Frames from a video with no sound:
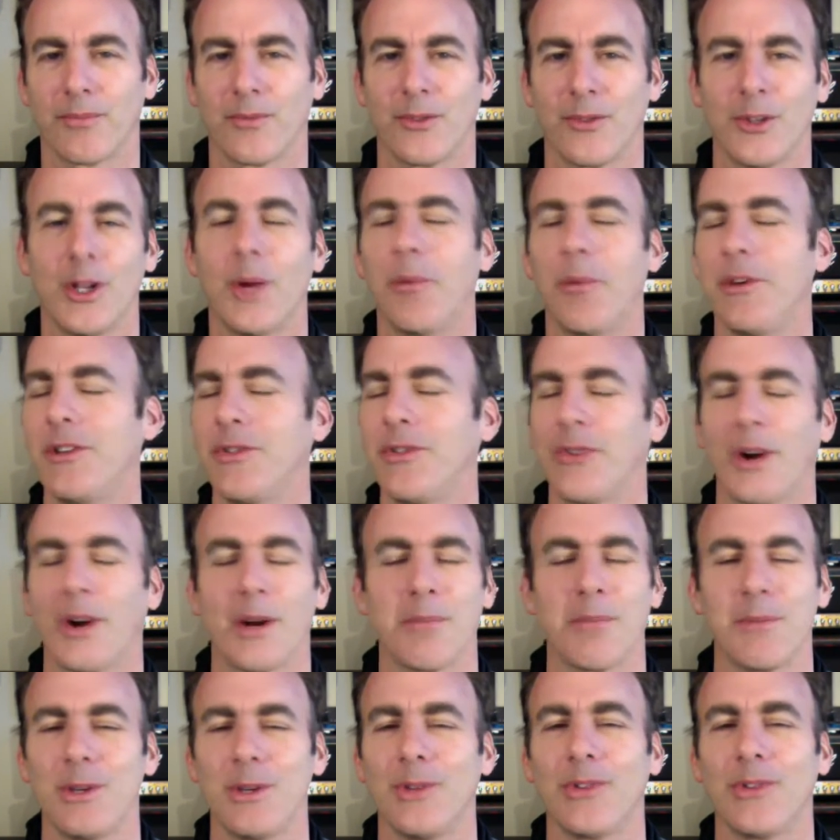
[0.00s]
You know, when you
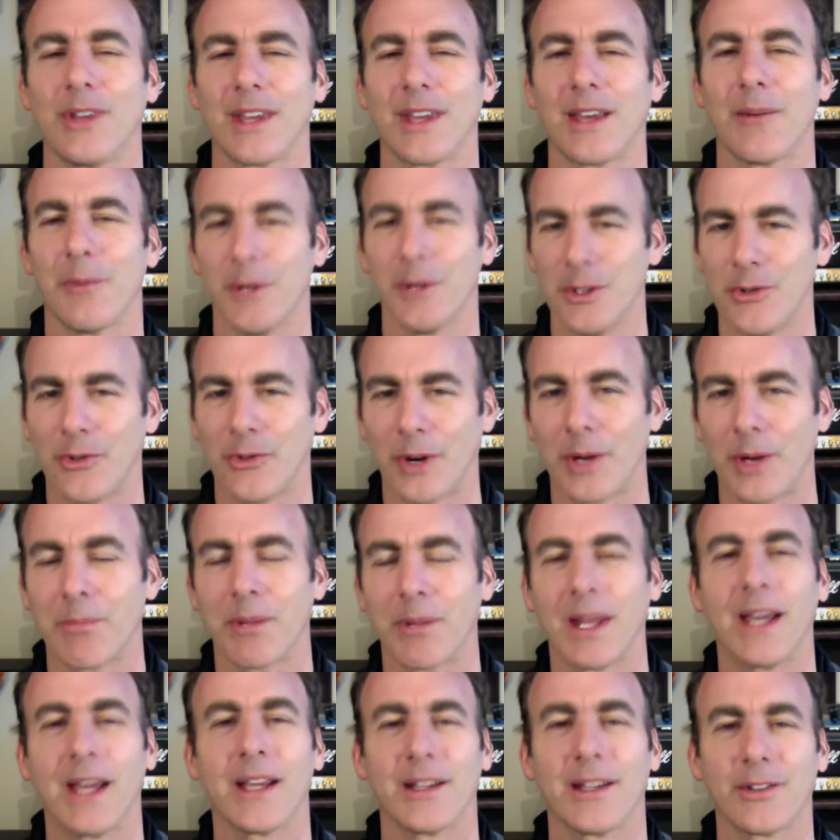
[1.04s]
started music, when you started
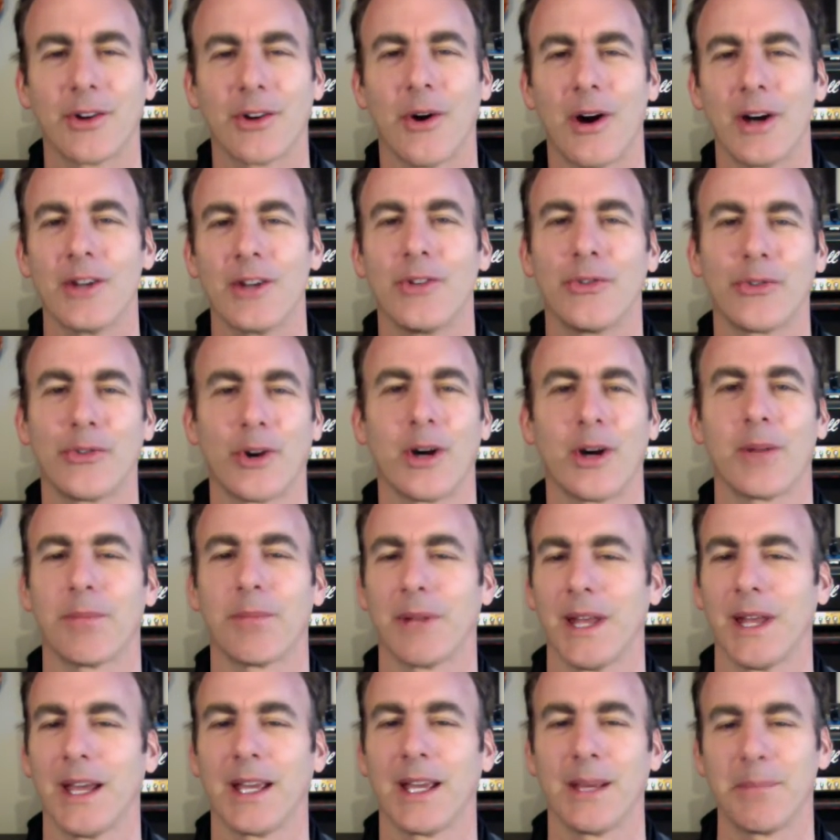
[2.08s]
playing guitar, you started
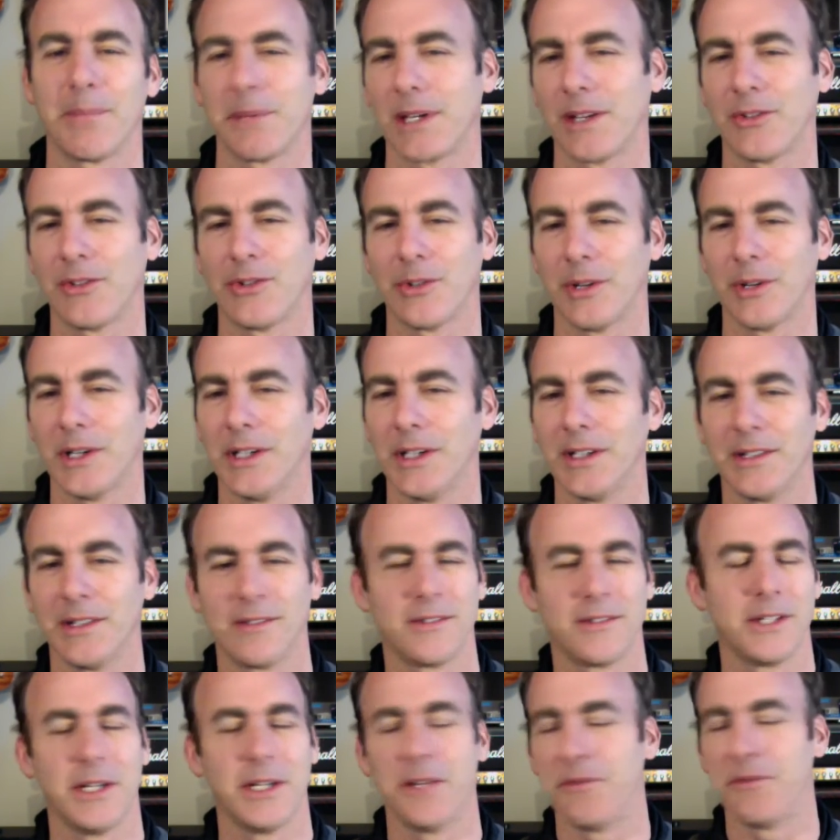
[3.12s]
playing it because you heard,
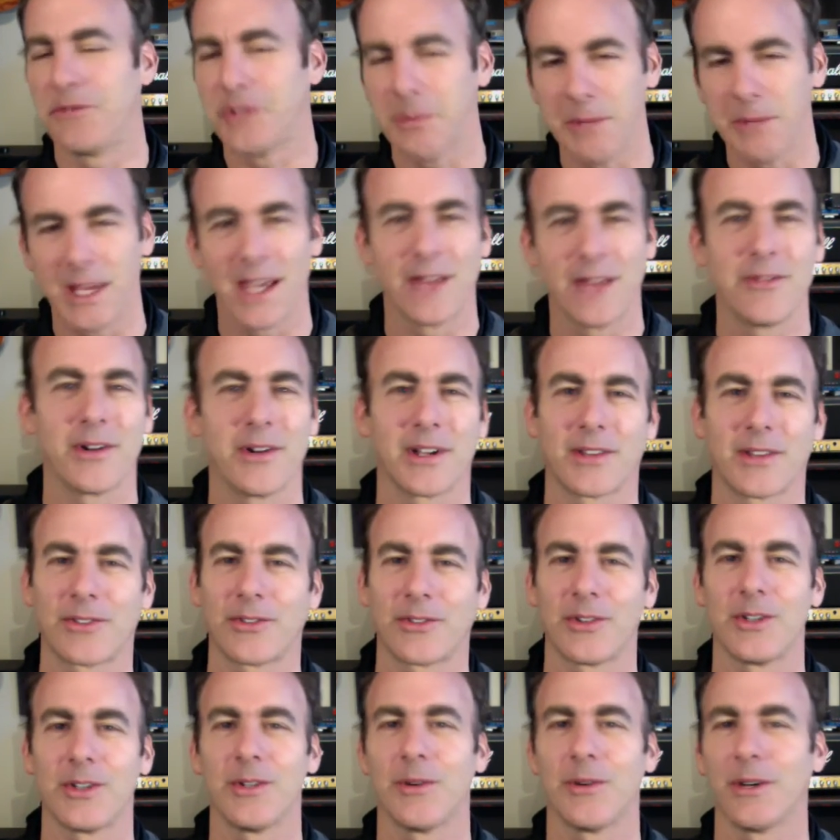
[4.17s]
Jimi Hendrix, or
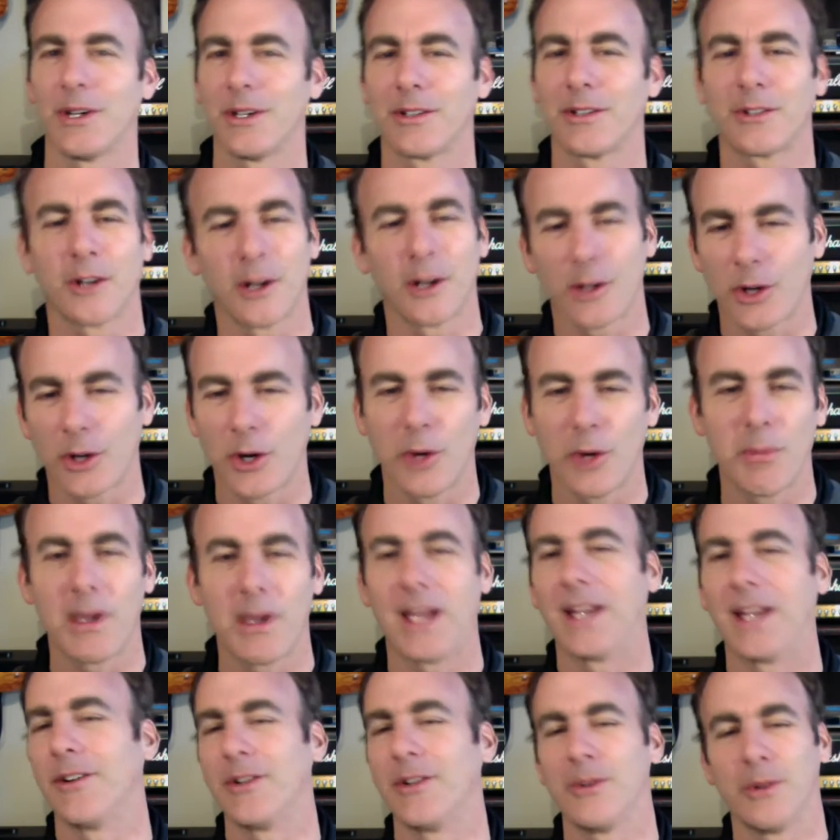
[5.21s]
you heard Kurt
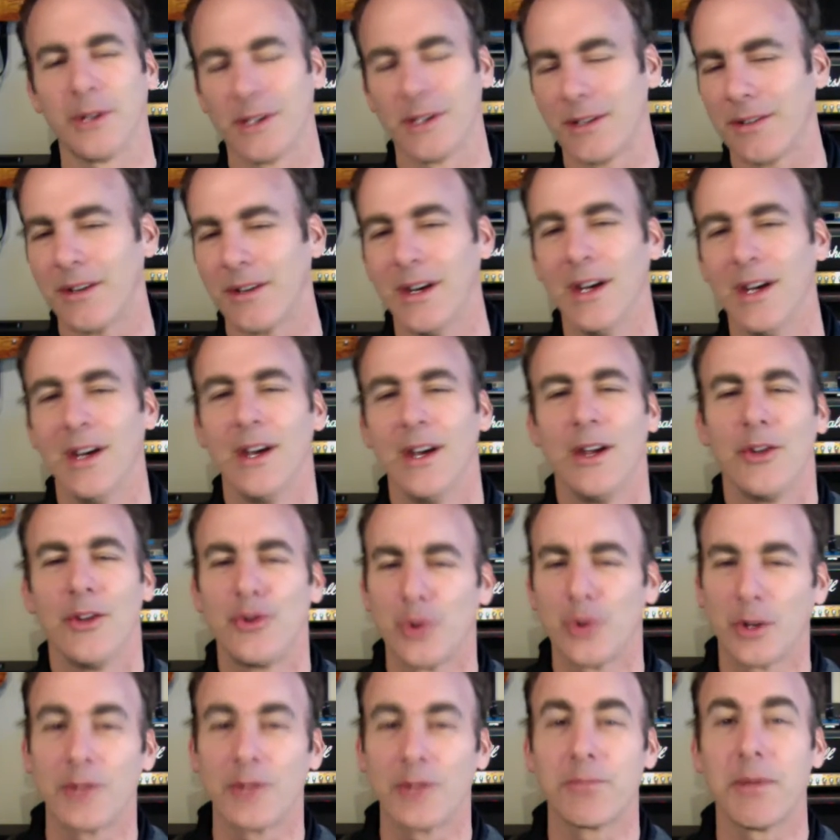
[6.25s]
Cobain, or you heard
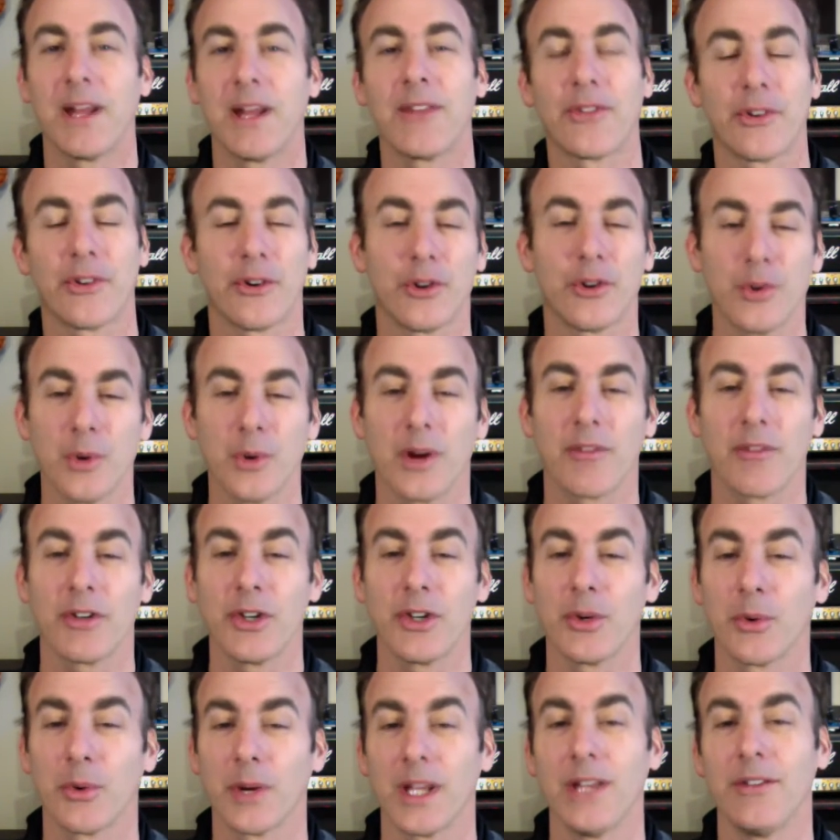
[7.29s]
George Benson, or whoever
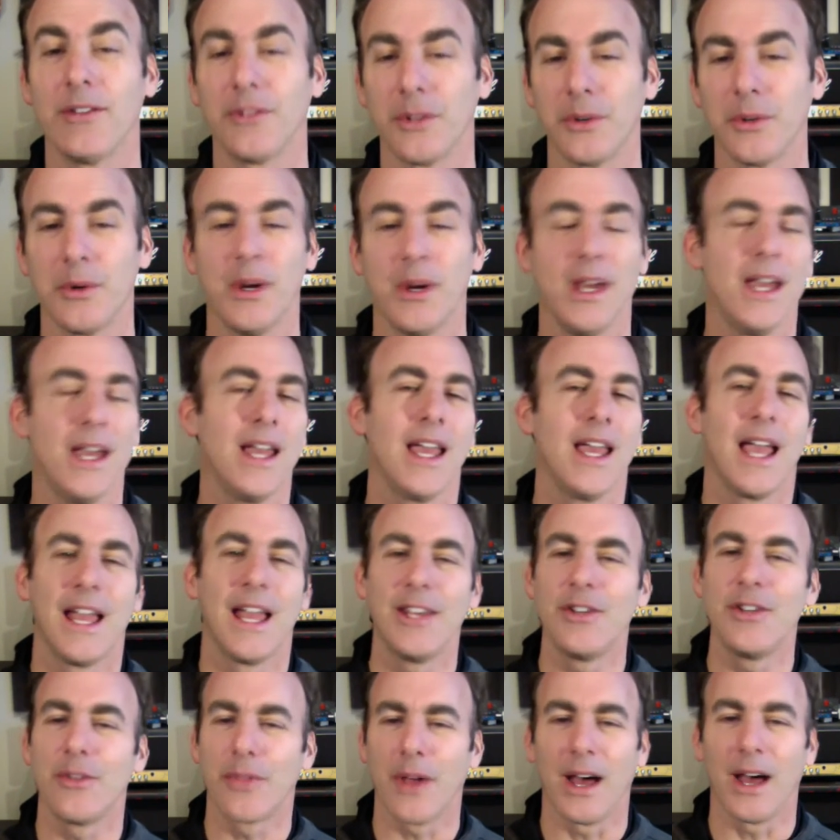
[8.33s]
you were into,
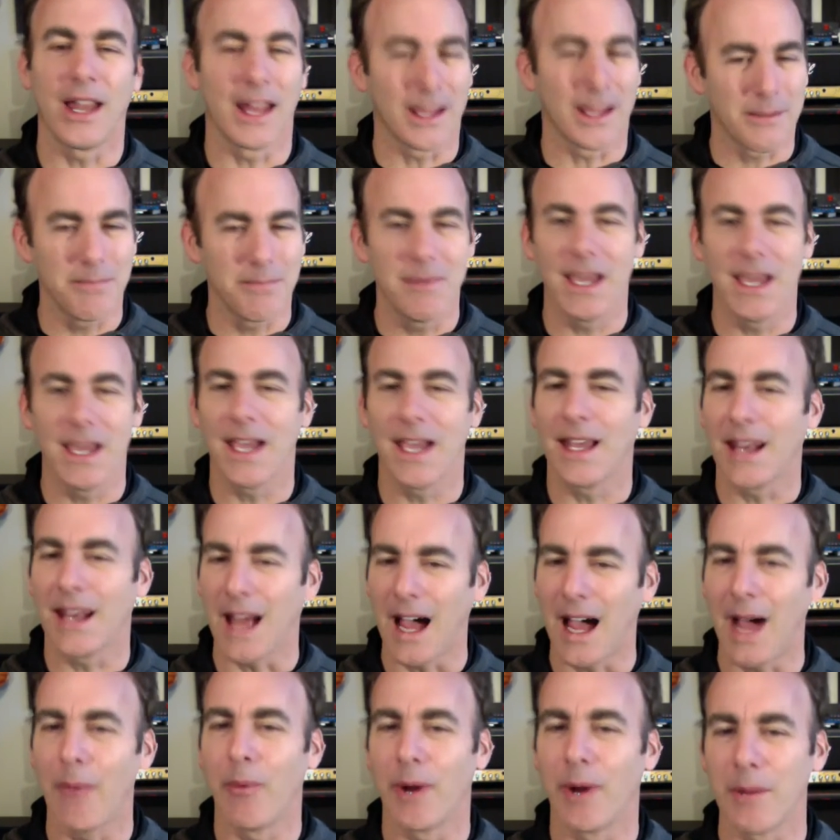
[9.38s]
and you thought like, man,
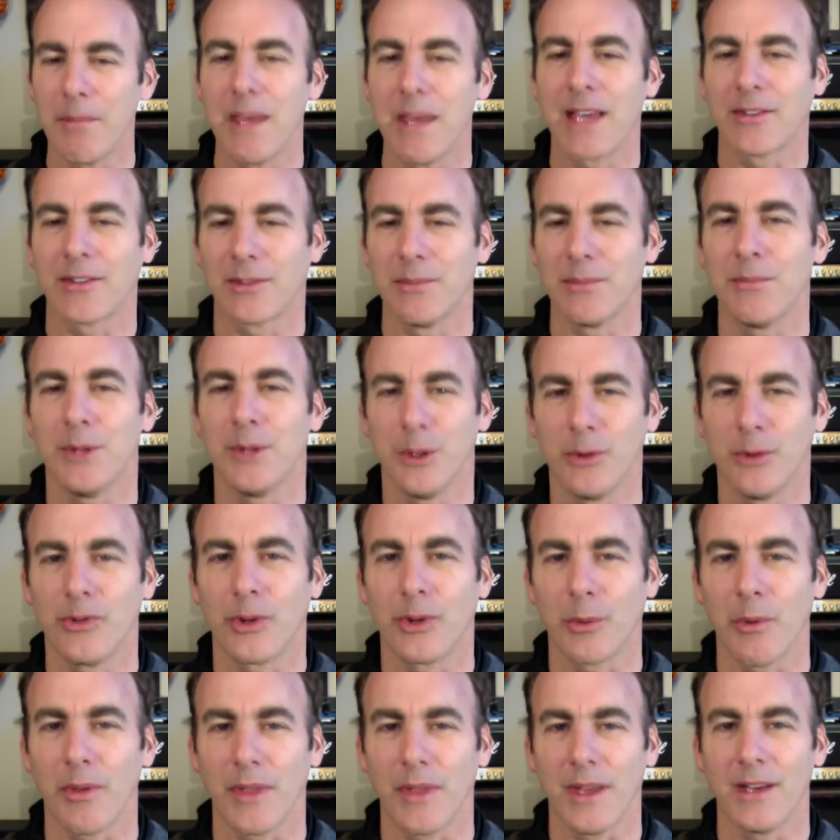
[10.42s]
I want to make some
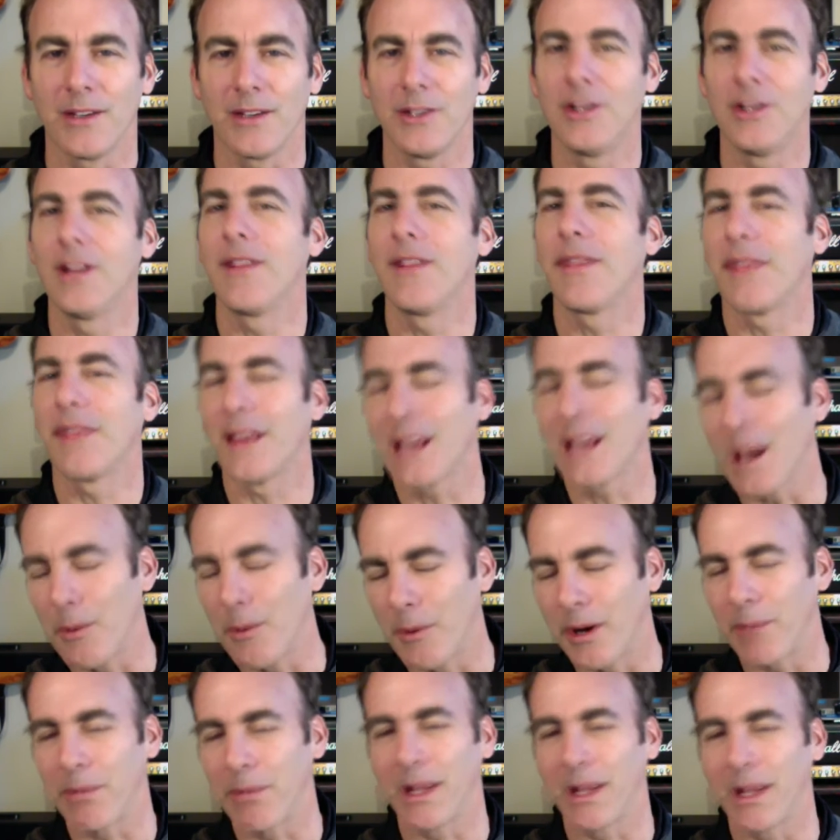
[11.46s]
music with it. You didn't think I
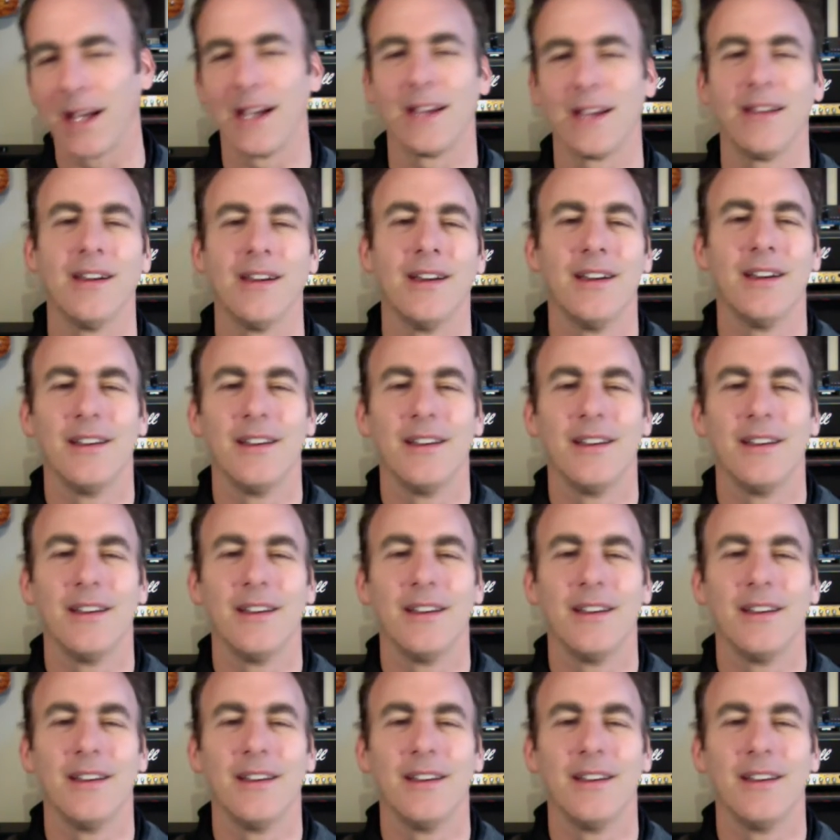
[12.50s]
want to play,